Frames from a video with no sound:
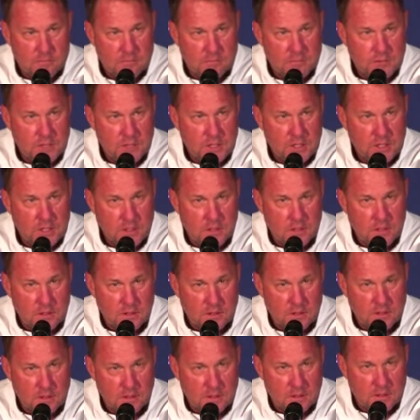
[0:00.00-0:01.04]

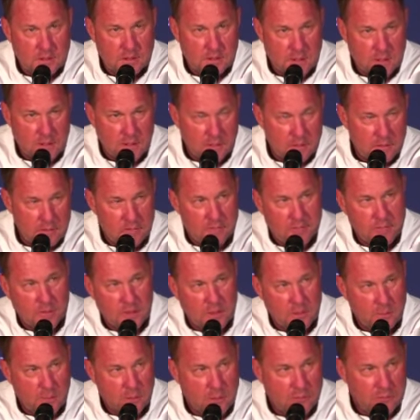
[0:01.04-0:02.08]
season of
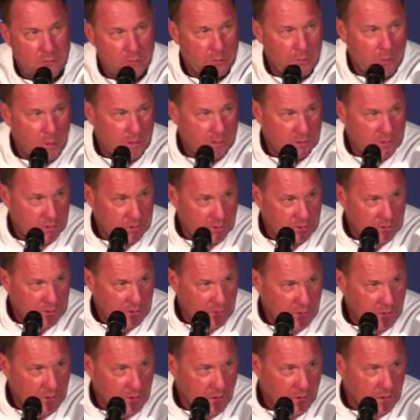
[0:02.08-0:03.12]
where football is still
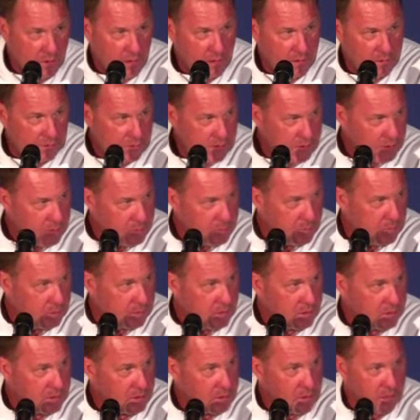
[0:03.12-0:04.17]
going on, obviously, but
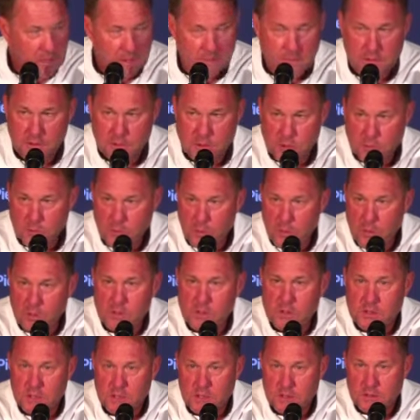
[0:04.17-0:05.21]
there's a lot of other
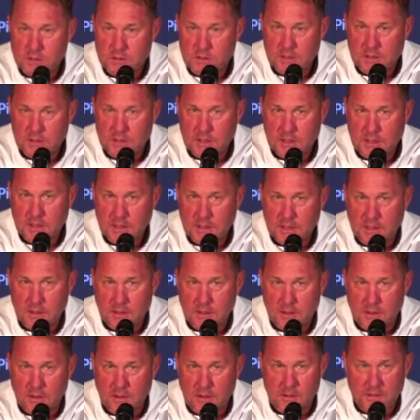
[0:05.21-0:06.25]
sports that are getting
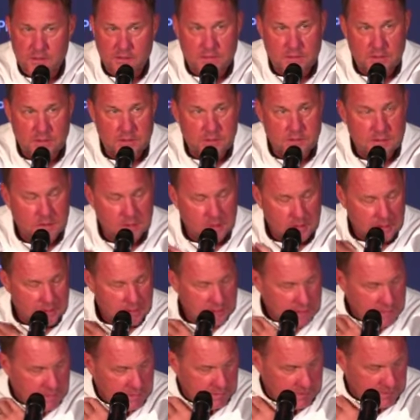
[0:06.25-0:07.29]
kicked off, and
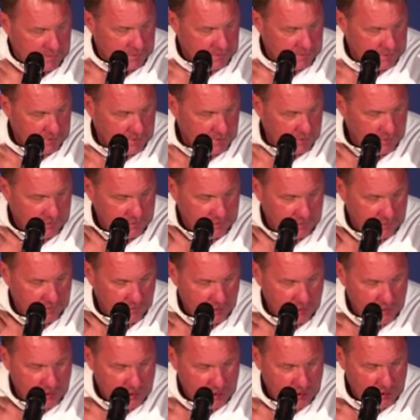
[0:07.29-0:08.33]
I'd love to
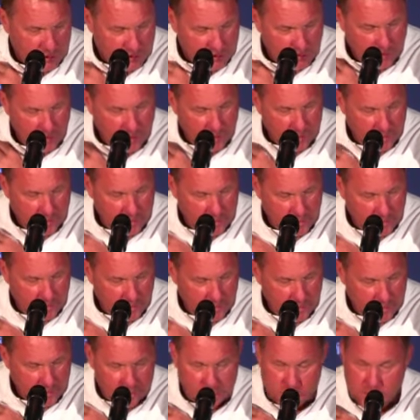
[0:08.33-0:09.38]
wish good
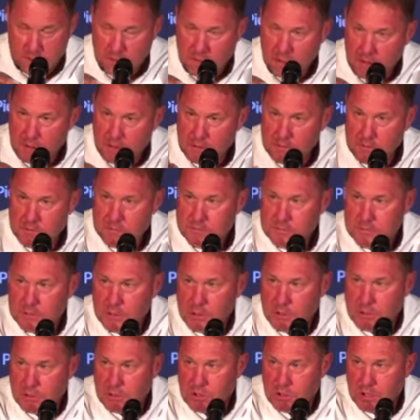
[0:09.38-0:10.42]
luck to our
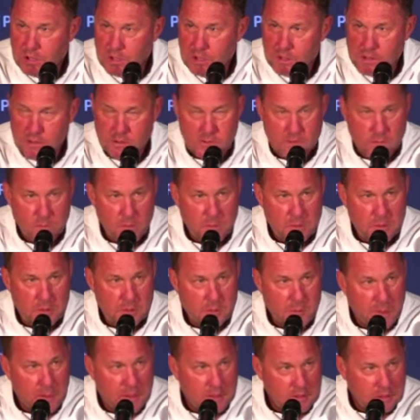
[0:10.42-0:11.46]
Coach Jay and
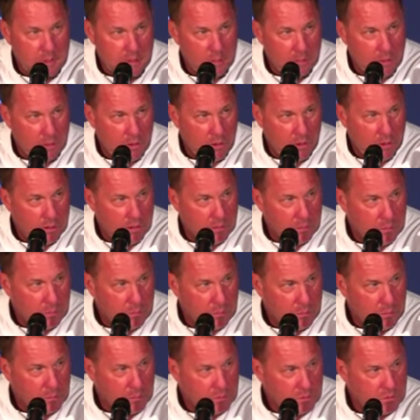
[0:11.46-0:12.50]
women's basketball and
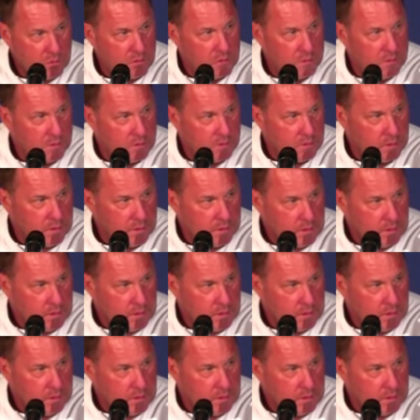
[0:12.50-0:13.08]
Bruce and